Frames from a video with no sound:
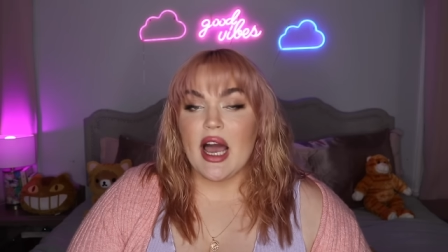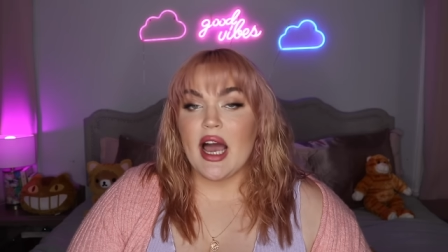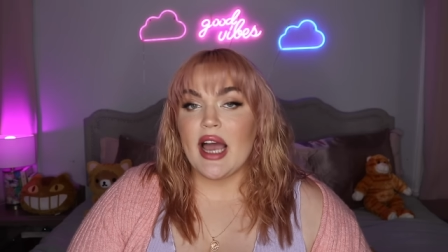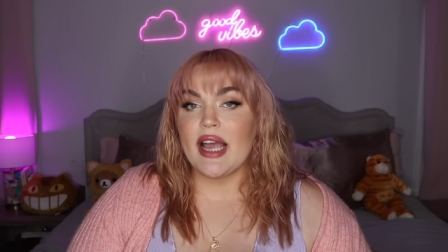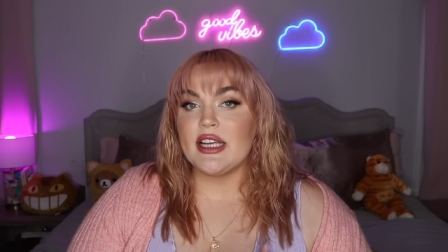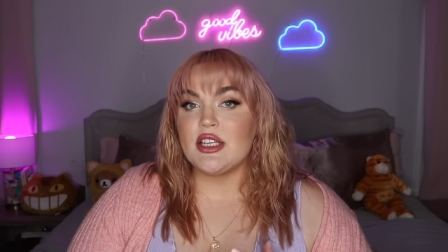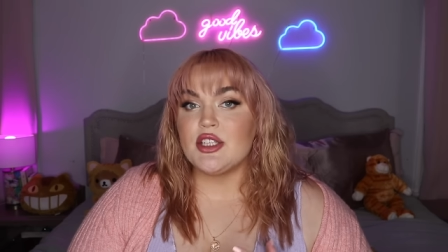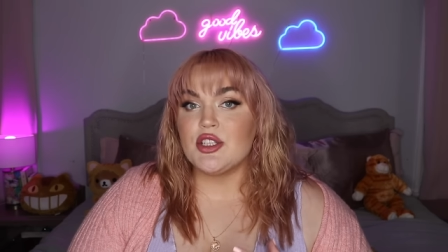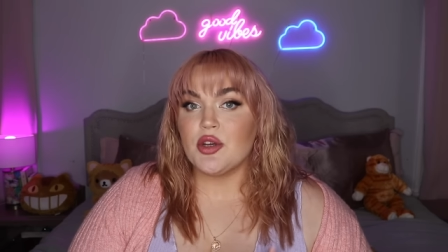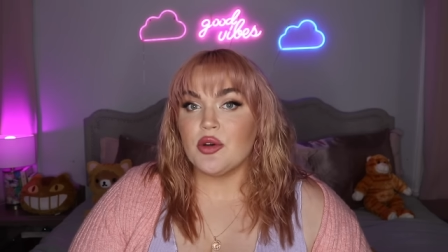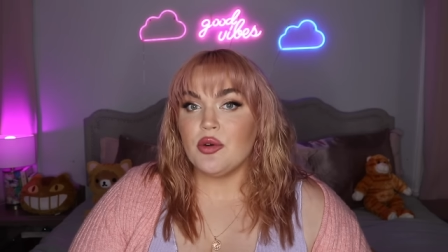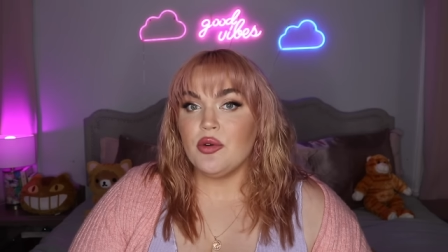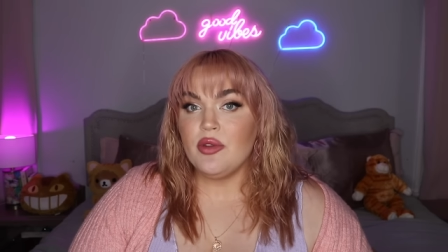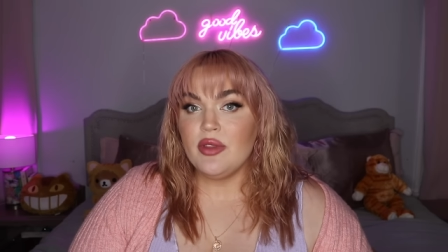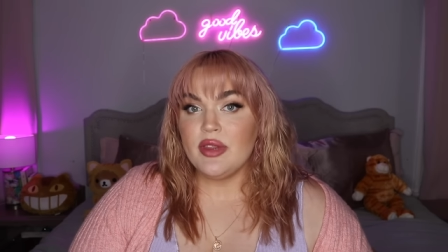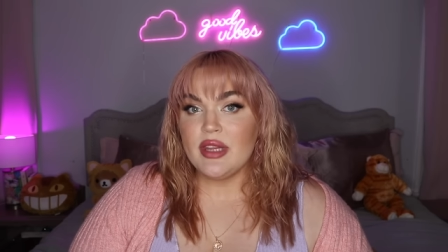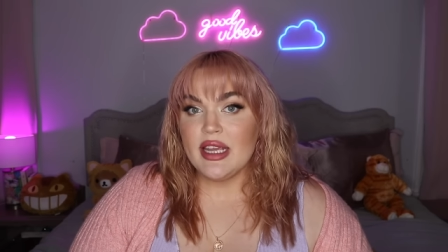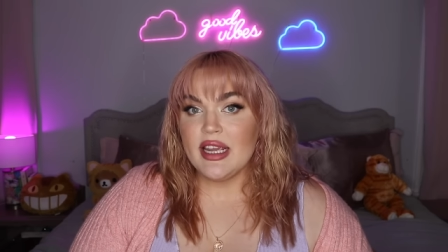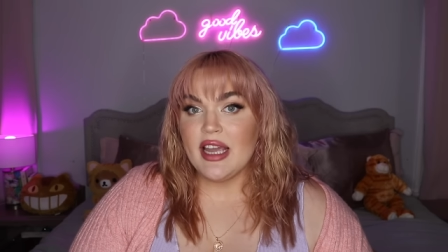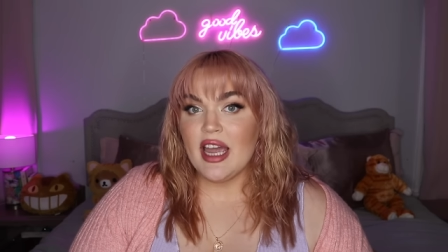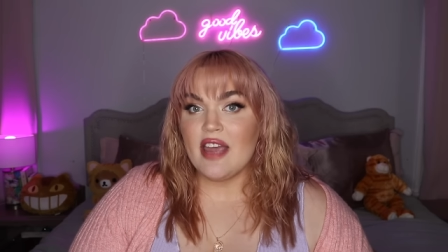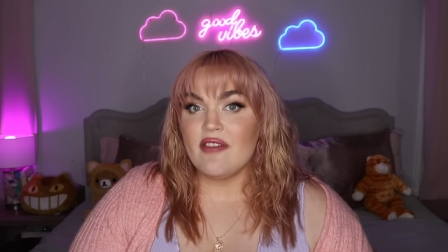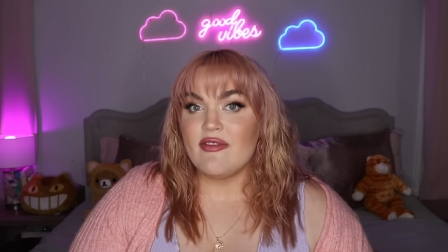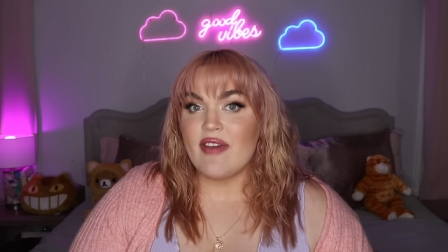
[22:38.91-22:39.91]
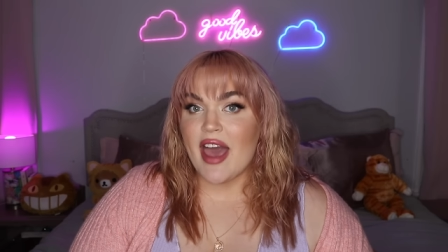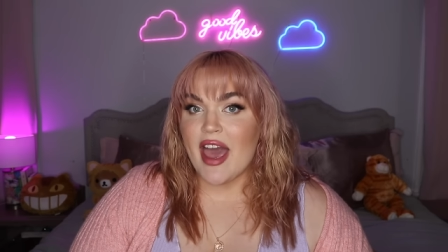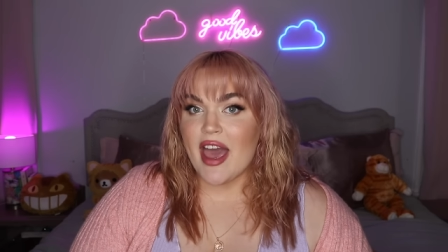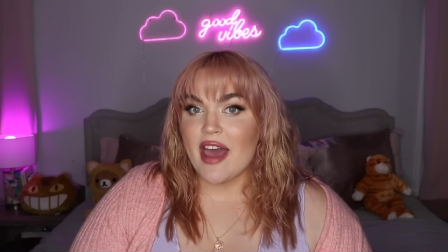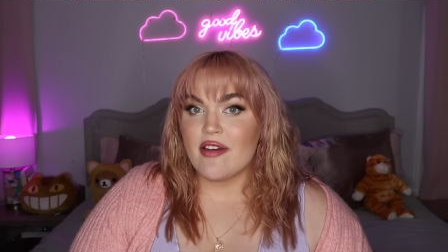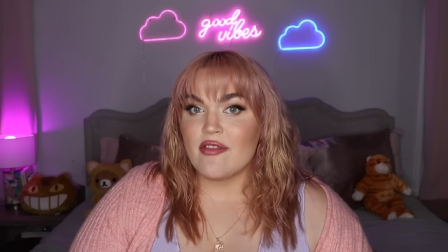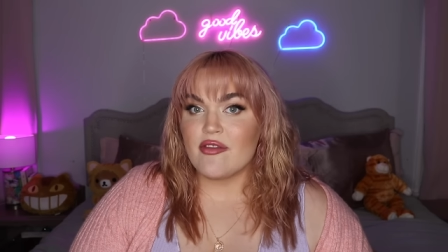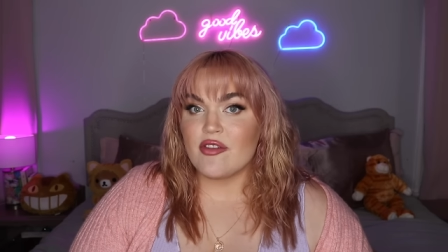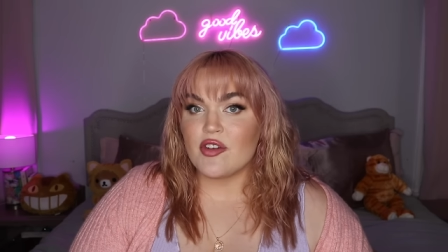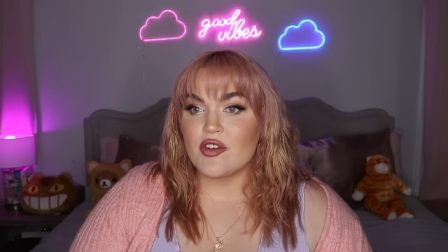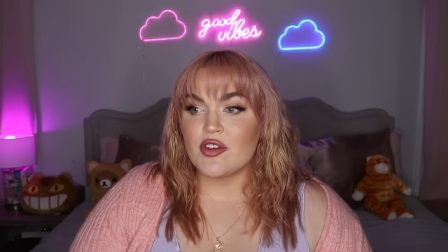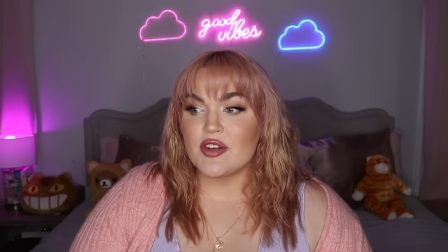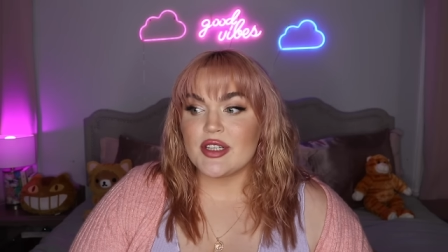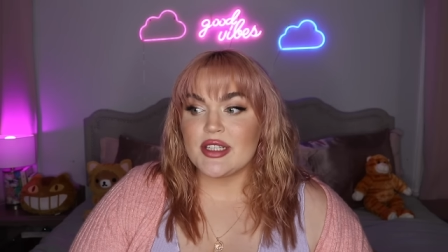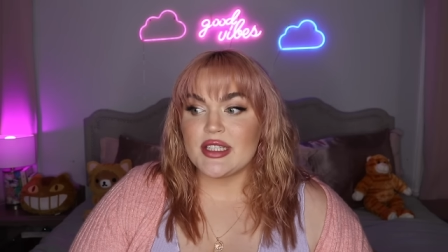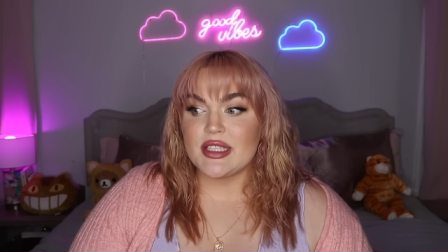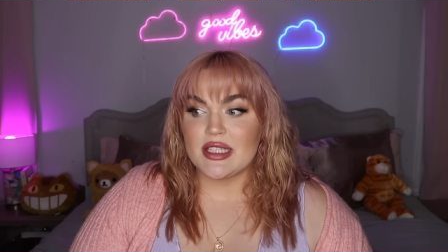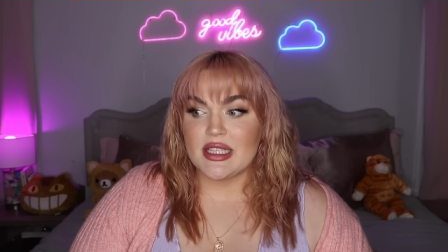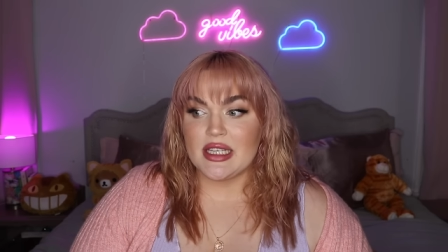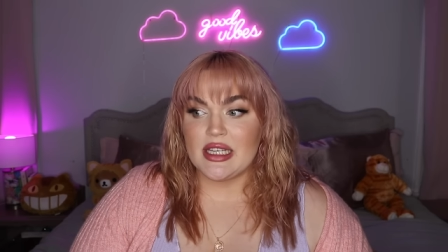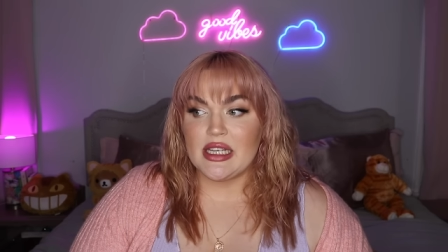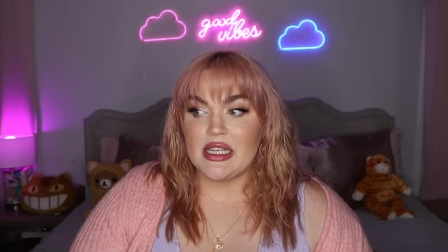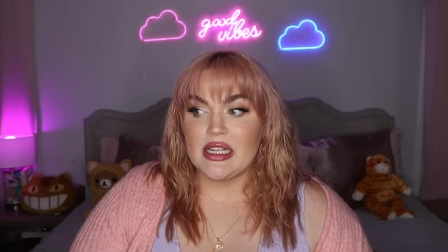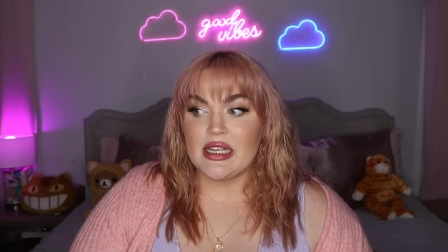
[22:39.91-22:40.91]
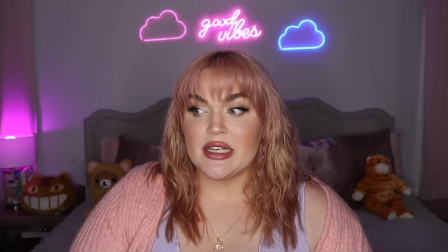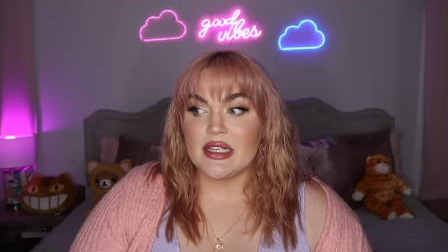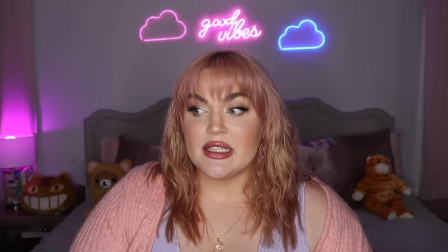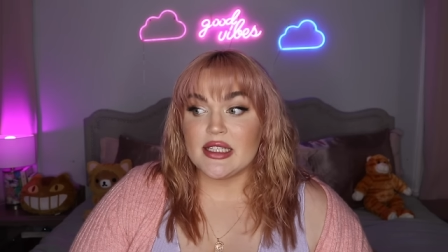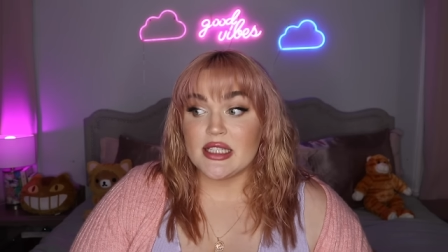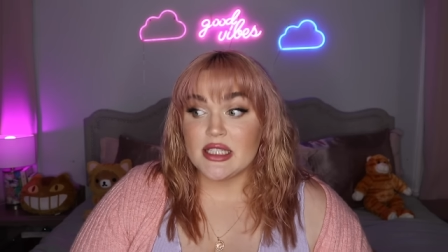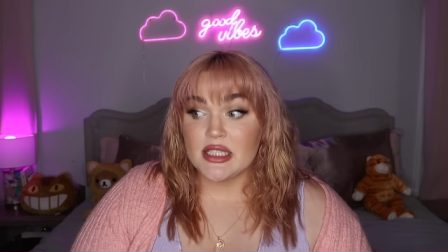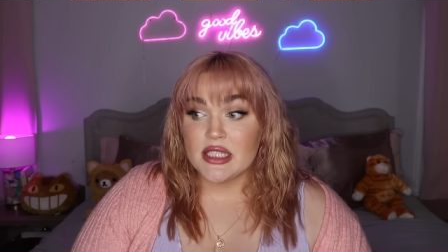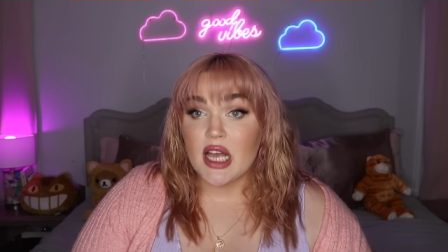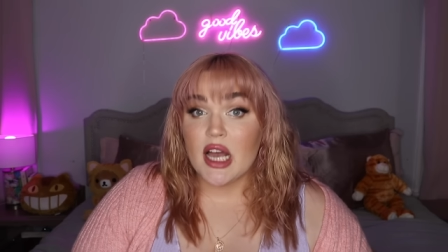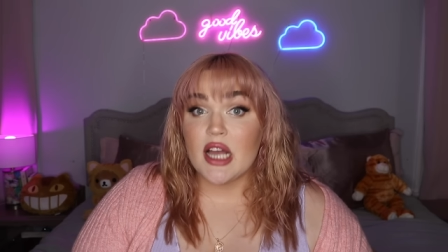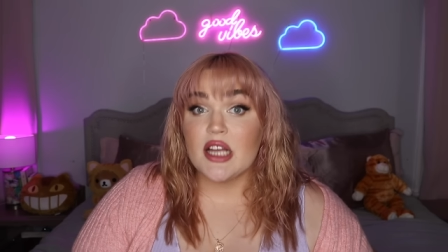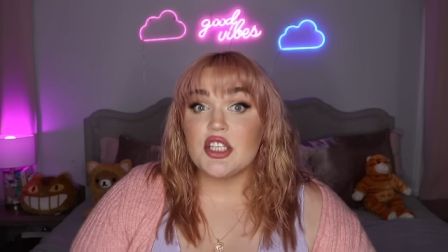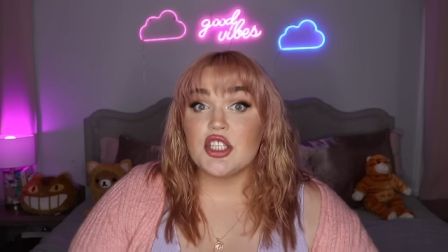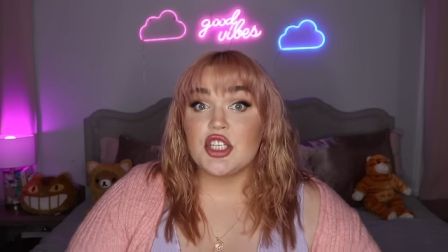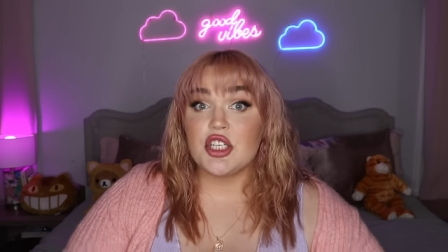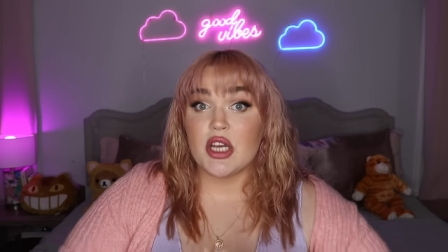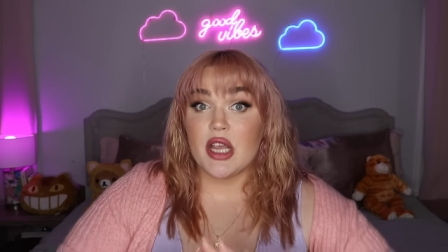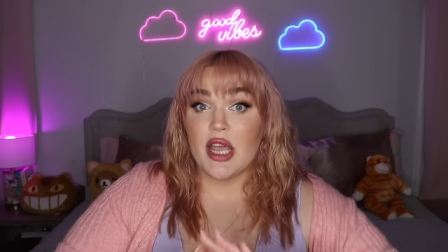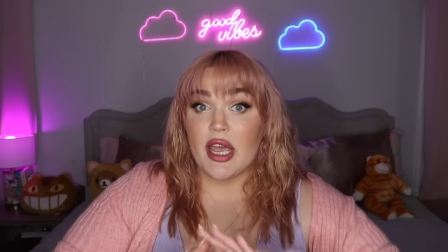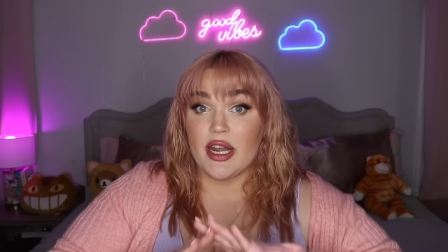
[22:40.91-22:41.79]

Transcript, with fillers: I don't think I've ever seen such